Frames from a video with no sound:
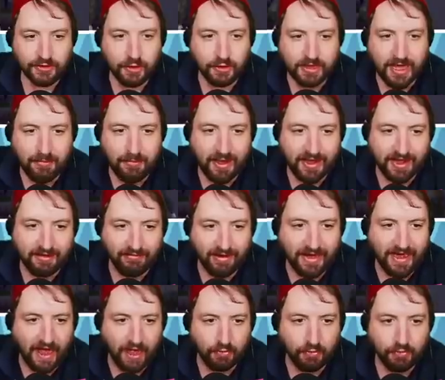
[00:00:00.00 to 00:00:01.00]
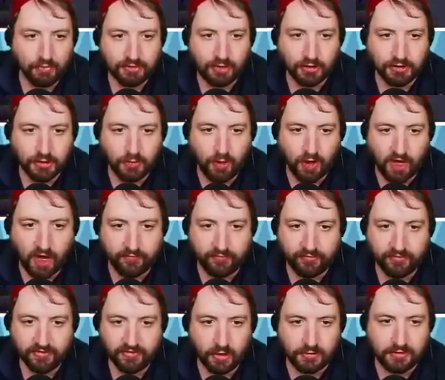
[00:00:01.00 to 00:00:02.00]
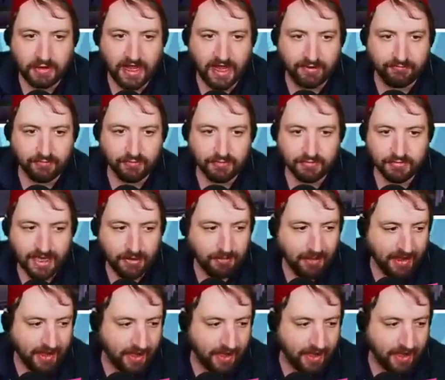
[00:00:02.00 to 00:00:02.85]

You get back here right now. Don't you walk off her. Don't you leave. Get back